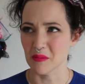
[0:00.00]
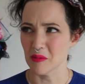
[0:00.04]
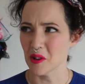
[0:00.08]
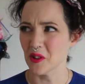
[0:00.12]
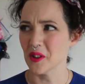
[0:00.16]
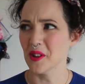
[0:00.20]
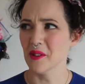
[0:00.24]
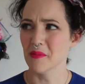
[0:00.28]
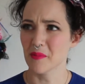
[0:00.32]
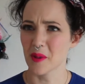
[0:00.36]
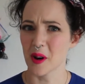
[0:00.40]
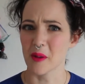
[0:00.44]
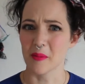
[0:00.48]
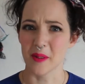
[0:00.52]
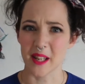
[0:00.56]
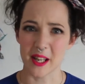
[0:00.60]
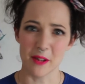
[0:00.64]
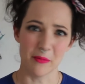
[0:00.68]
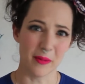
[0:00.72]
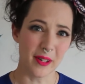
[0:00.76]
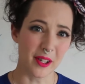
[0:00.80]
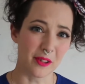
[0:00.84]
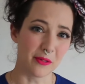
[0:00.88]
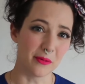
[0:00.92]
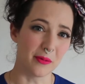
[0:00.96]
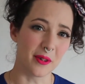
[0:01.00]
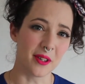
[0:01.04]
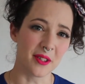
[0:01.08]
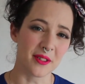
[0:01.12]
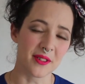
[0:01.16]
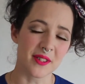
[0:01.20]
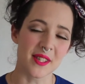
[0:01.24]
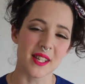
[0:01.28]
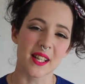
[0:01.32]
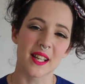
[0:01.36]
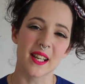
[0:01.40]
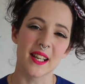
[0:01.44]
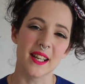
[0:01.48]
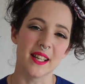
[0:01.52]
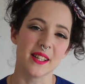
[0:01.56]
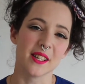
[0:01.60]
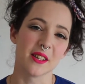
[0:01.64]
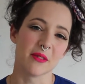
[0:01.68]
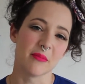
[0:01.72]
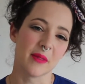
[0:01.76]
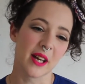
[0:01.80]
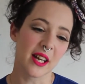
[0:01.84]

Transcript: or you probably will want to clean them.